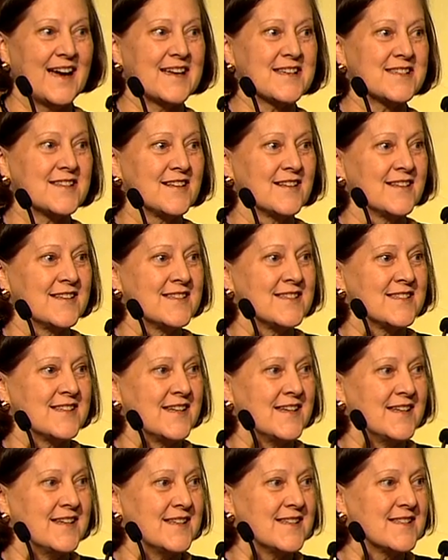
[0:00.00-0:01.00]

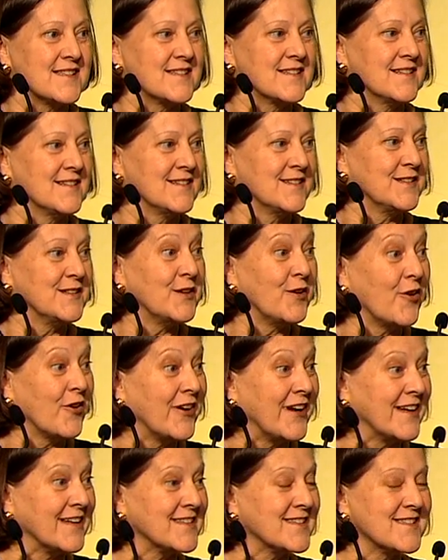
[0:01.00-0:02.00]
Excellencies,
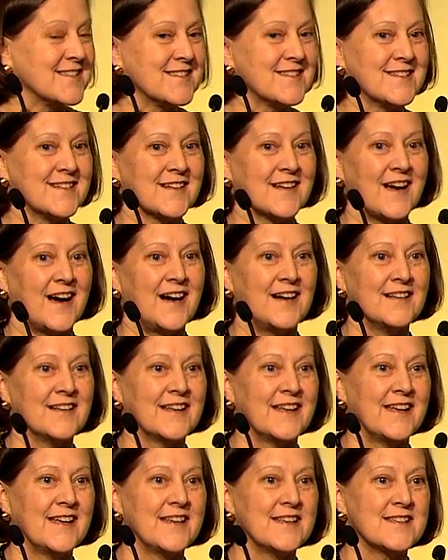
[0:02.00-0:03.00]
laureates,
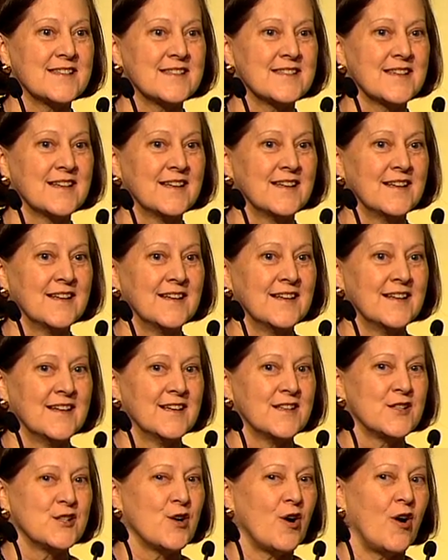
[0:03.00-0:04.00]
colleagues,
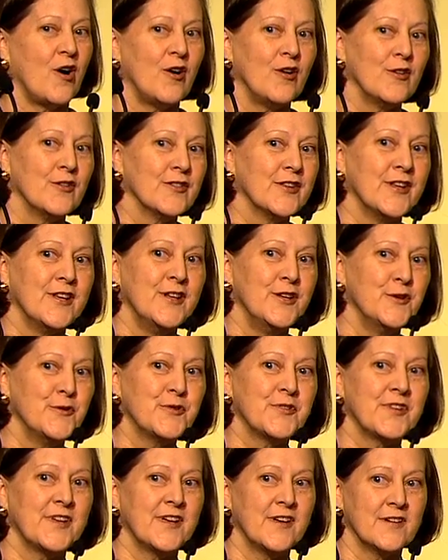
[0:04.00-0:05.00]
to all the
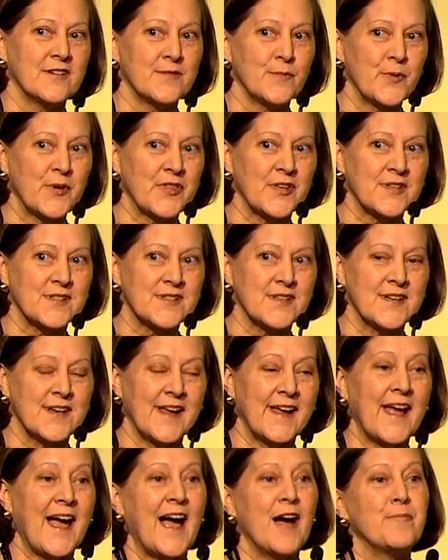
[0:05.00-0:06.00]
youth here with us
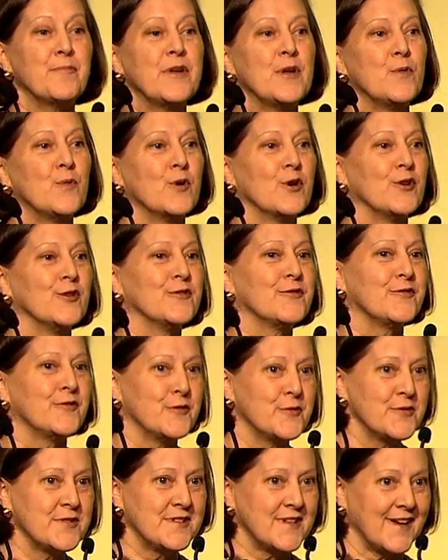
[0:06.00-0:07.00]
today, happy World
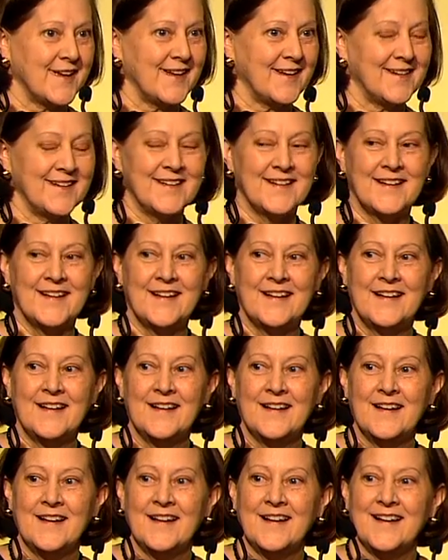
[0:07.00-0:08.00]
Food Day.
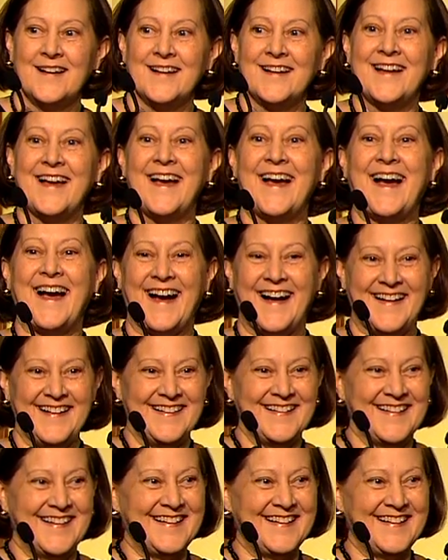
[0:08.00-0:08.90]
Yeah.